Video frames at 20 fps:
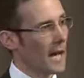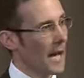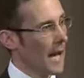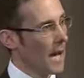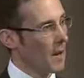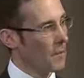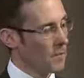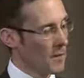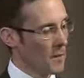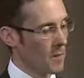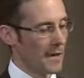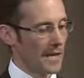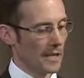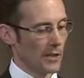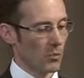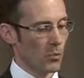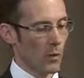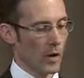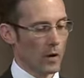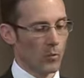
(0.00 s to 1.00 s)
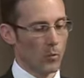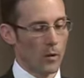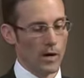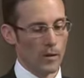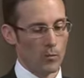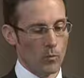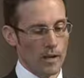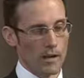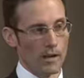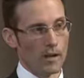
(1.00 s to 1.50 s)
the best
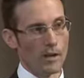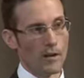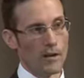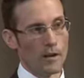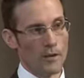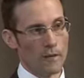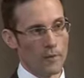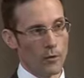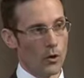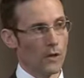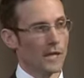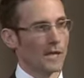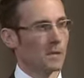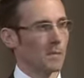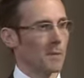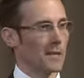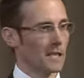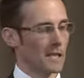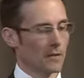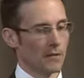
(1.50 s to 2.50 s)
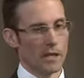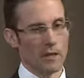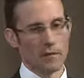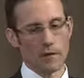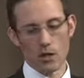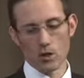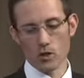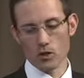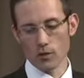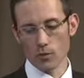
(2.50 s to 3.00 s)
whether very expensive
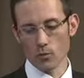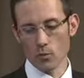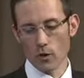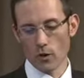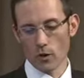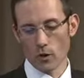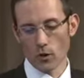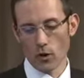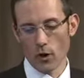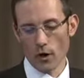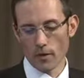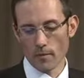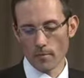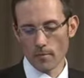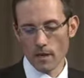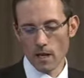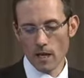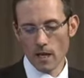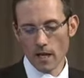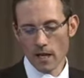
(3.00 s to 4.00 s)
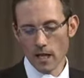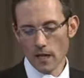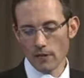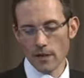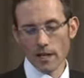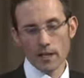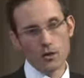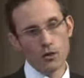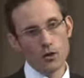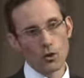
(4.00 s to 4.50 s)
interventions work or not. If
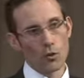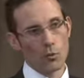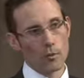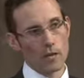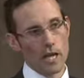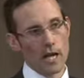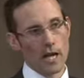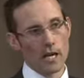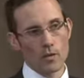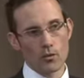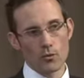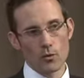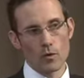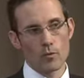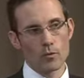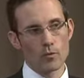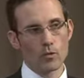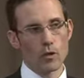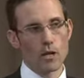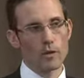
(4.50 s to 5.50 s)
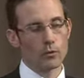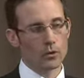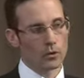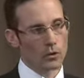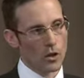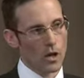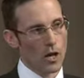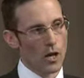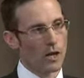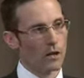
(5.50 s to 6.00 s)
they can do it with the head injury retrieval
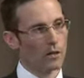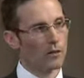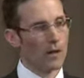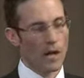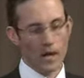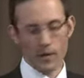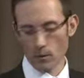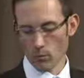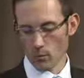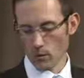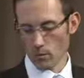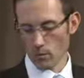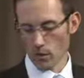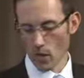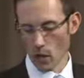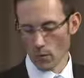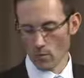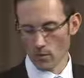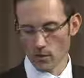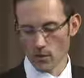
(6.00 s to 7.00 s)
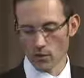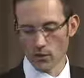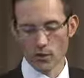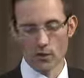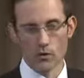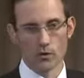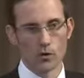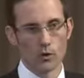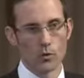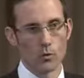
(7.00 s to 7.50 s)
trial, I think we should be open
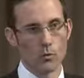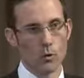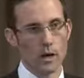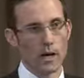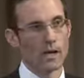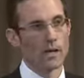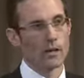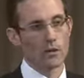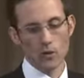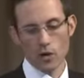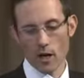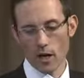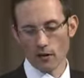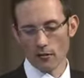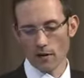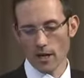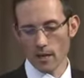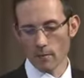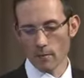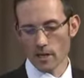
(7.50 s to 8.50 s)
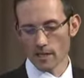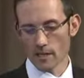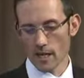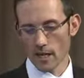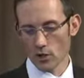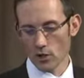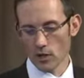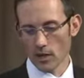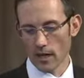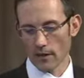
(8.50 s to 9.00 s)
to trying
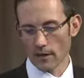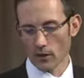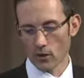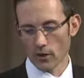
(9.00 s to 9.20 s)
randomisation in other